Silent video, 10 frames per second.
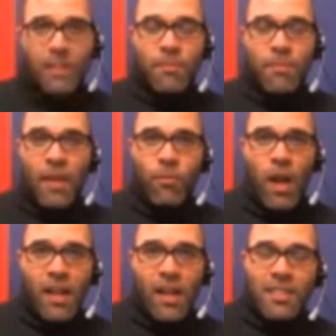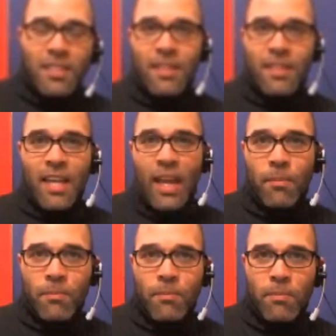by rocks
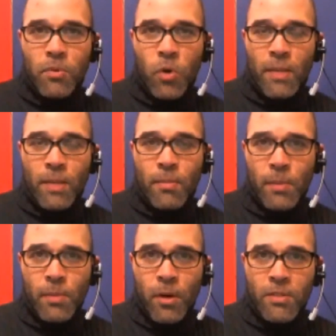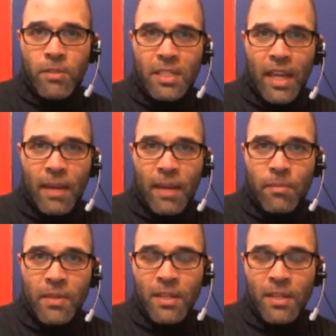game, Broken Baby Bones the game.